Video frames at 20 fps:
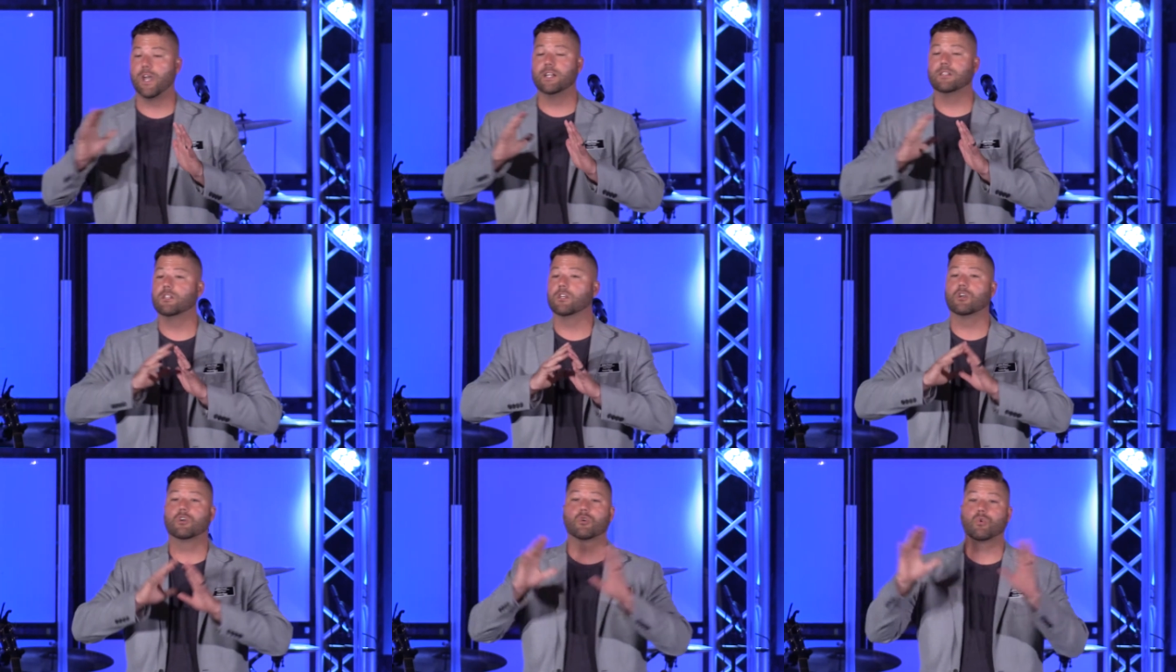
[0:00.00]

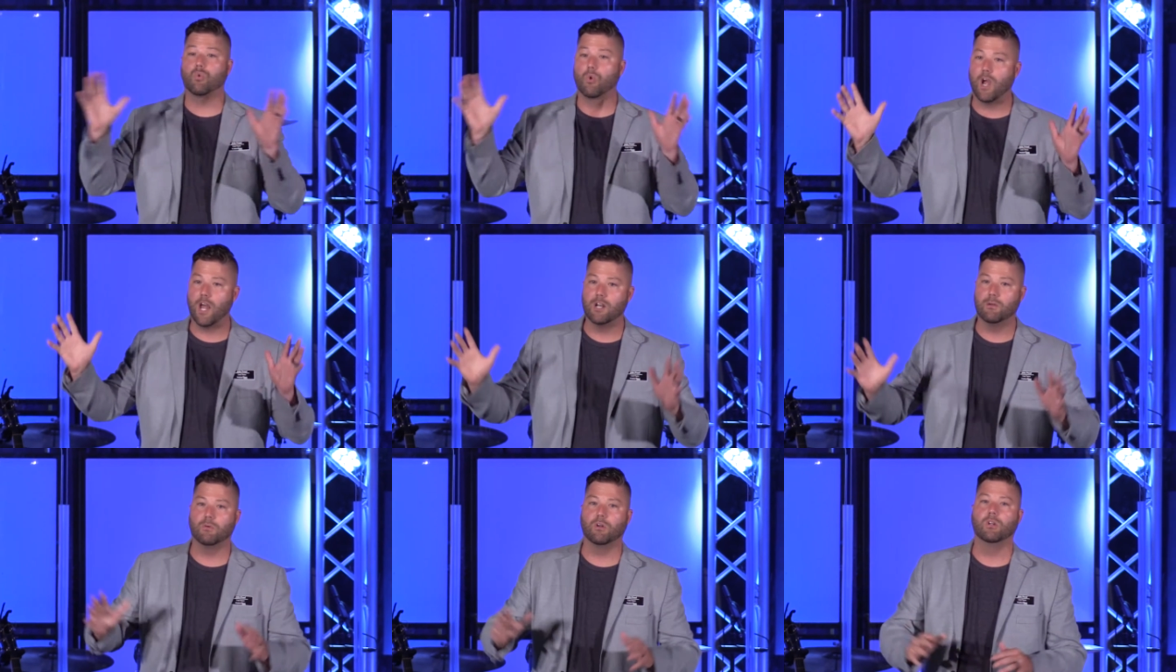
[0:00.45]
It's
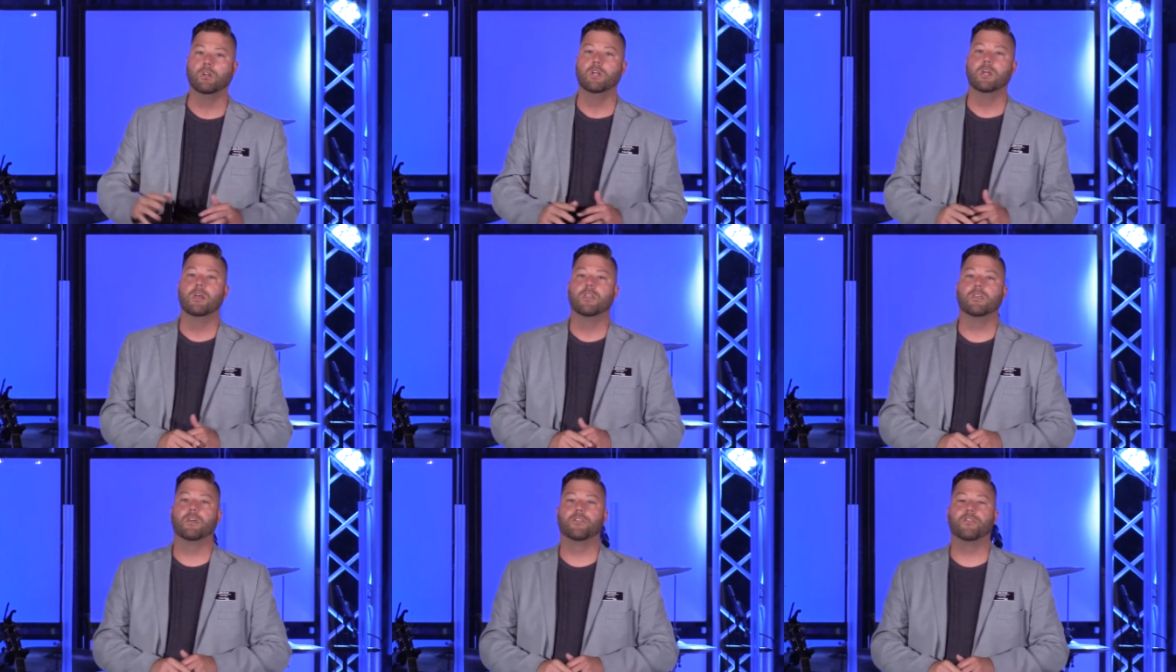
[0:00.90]
incredible,
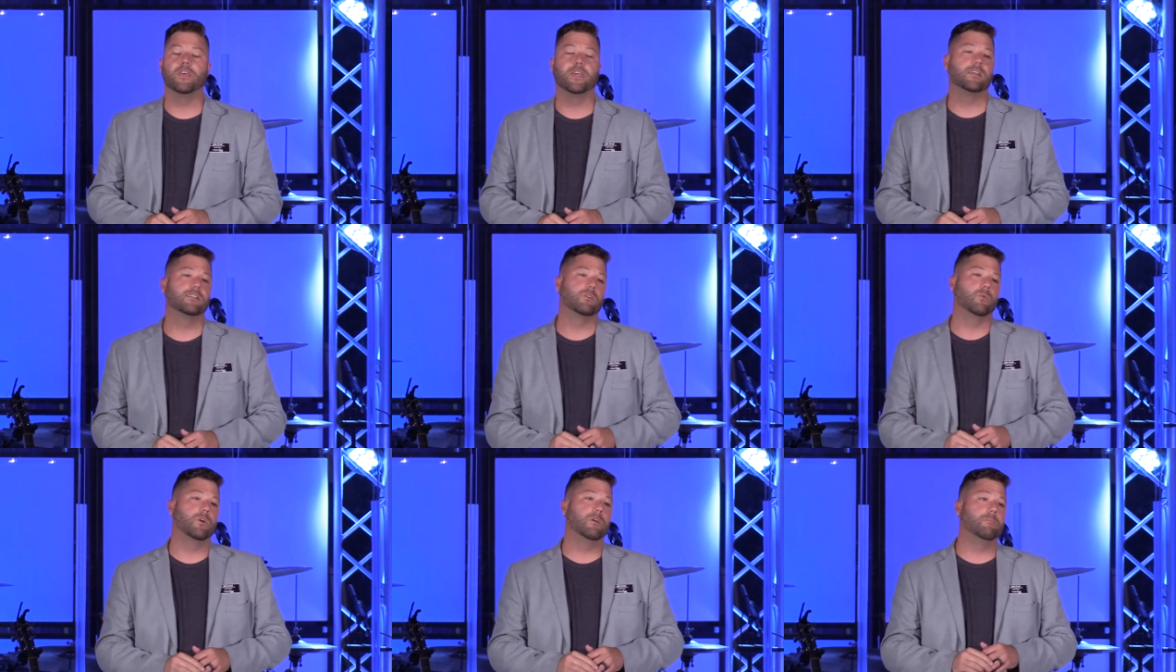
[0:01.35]
the
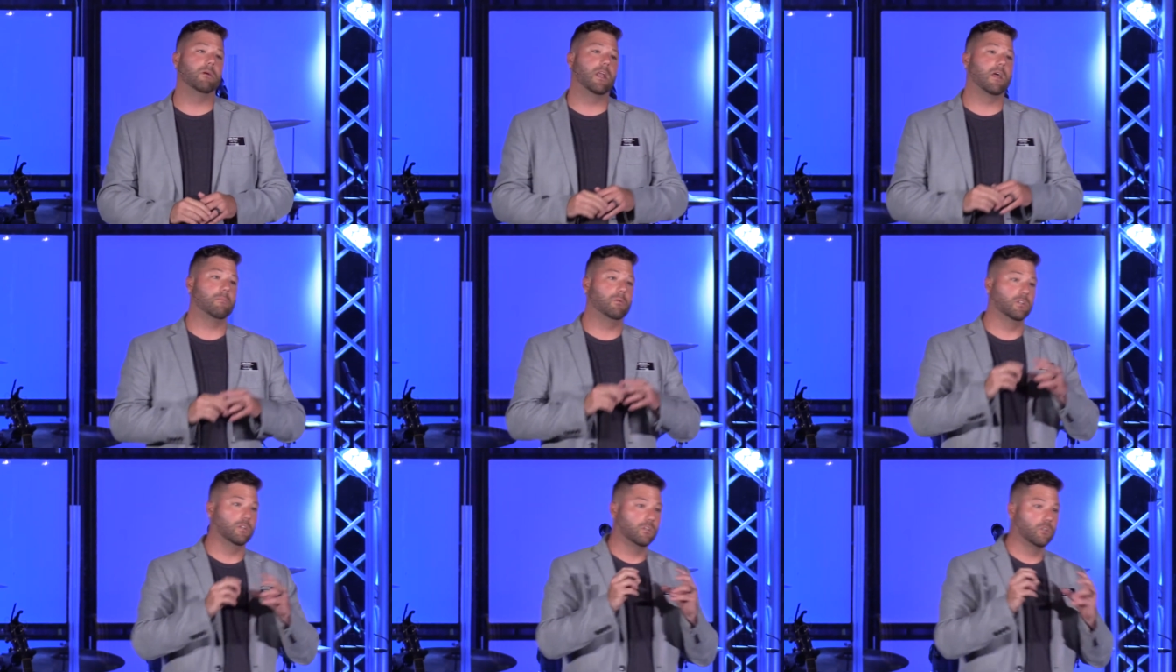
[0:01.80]
things that we've been
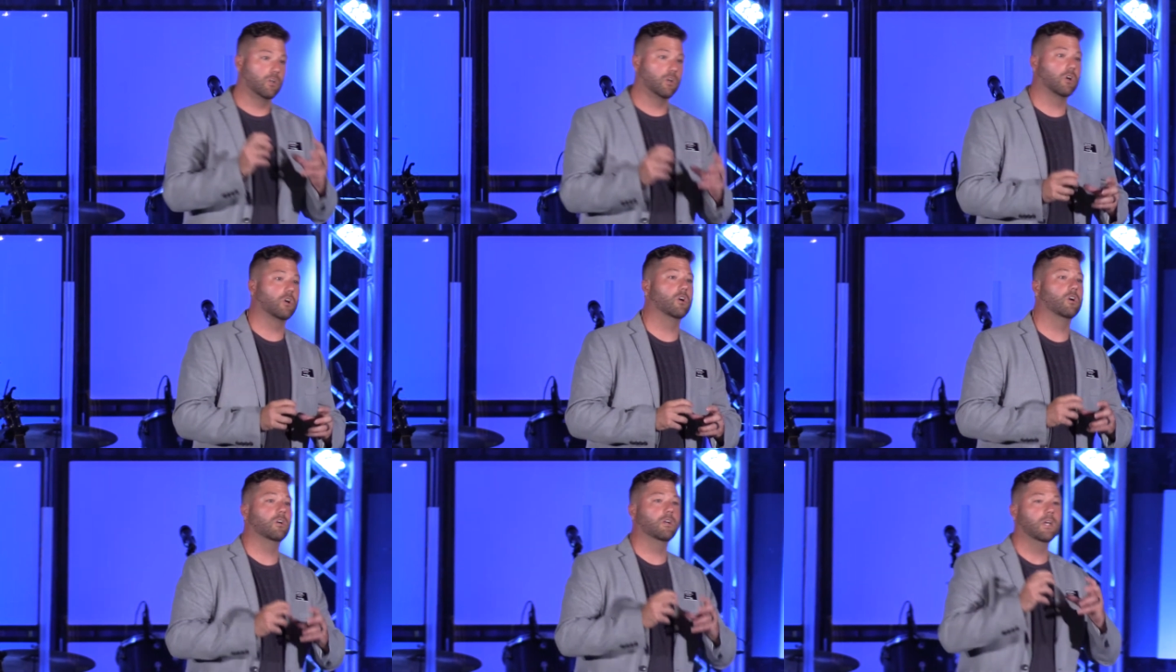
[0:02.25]
able to
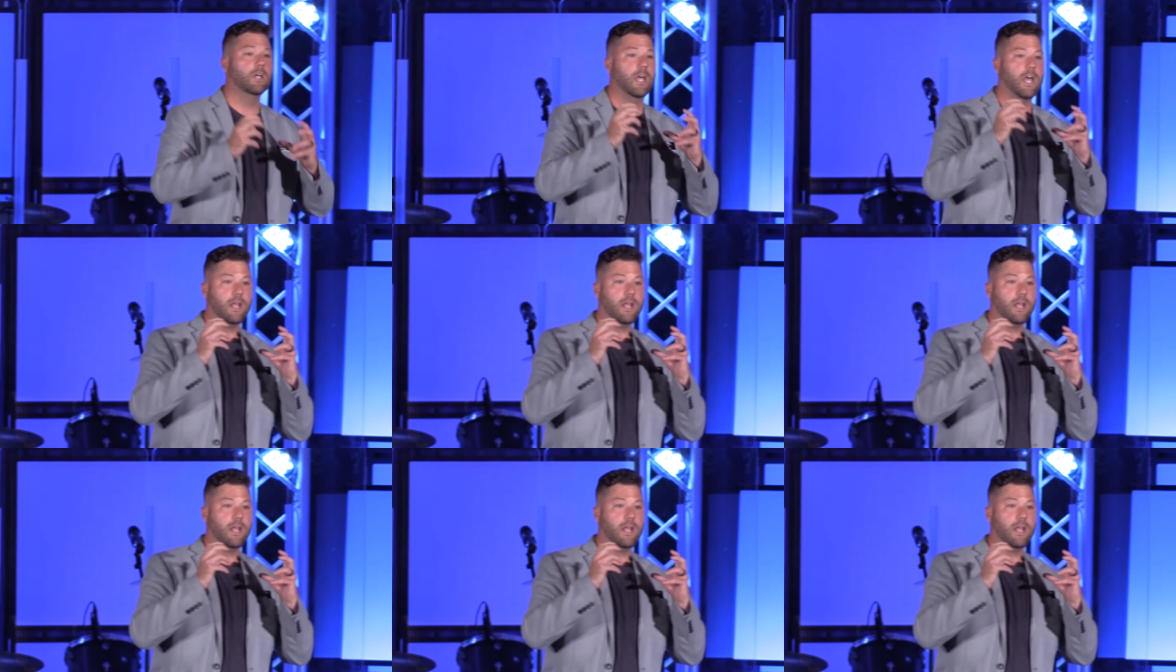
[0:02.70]
learn